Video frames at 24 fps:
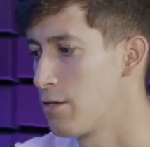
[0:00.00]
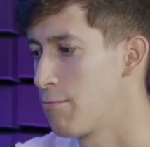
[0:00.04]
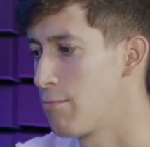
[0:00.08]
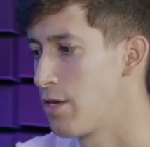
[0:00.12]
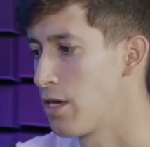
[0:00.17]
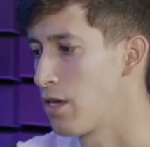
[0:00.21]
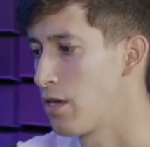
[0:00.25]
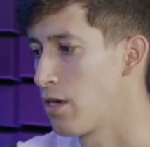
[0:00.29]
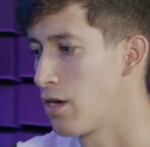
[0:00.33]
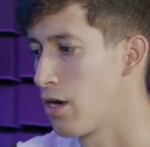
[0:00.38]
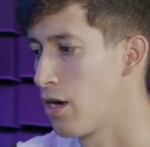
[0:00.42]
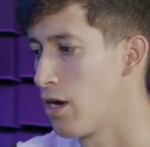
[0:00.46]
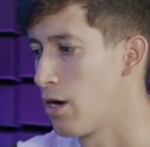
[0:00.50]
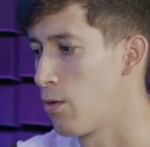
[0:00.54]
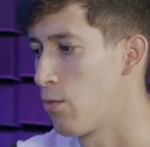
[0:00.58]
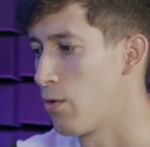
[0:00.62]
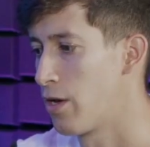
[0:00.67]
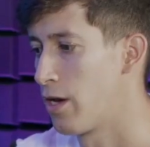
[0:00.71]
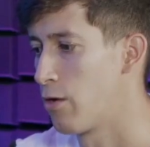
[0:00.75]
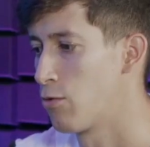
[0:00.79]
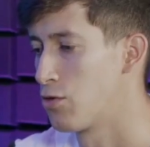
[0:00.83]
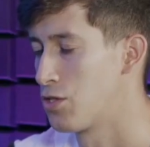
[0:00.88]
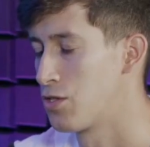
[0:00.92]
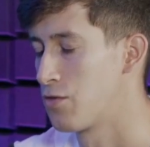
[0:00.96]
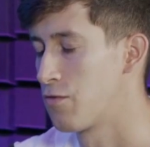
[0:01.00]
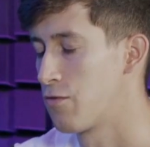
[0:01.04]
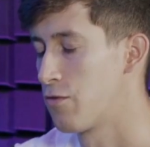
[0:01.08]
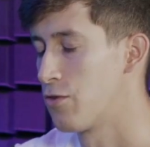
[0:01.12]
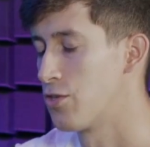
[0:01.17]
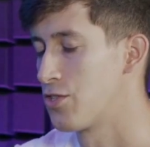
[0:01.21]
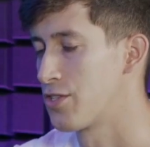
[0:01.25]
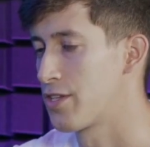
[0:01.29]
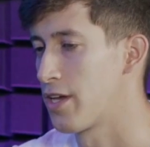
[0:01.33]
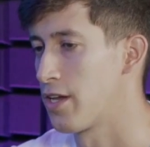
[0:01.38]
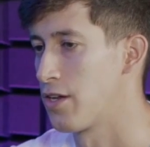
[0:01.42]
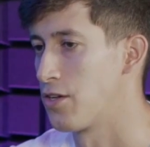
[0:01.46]
to me uh, when I was
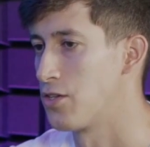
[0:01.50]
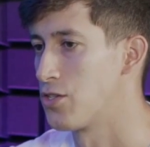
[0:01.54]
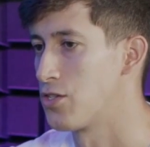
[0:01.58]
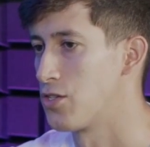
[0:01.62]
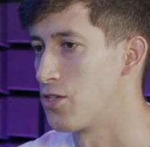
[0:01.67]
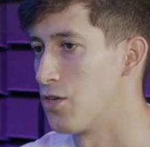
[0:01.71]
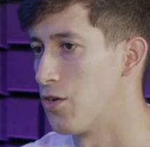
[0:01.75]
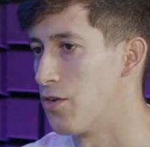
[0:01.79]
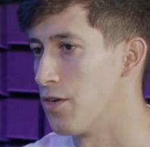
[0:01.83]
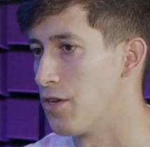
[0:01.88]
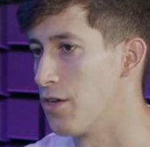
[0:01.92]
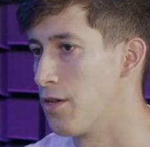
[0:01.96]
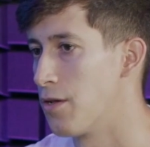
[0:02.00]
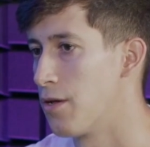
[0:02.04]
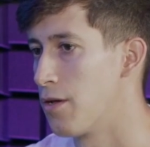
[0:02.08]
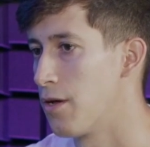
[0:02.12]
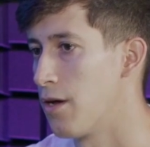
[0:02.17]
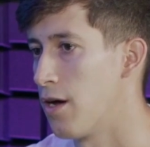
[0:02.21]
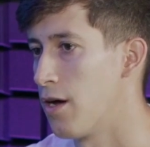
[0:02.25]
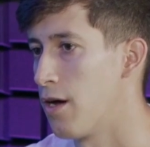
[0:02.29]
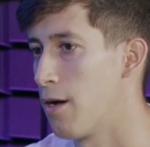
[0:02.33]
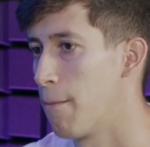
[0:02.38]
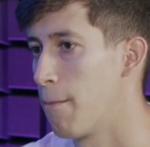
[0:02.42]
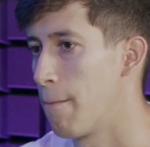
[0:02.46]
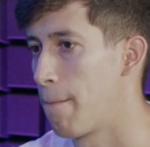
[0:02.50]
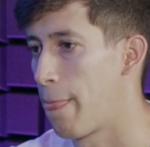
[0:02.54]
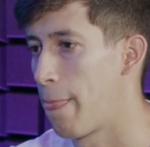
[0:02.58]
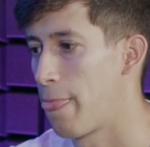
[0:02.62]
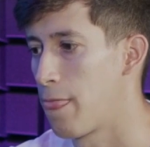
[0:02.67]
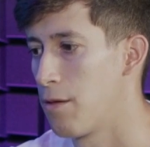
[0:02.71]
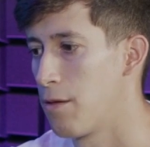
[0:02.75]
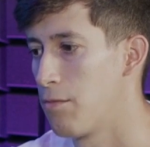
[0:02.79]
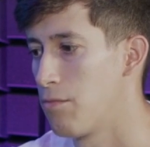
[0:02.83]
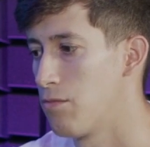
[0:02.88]
first getting started. Um,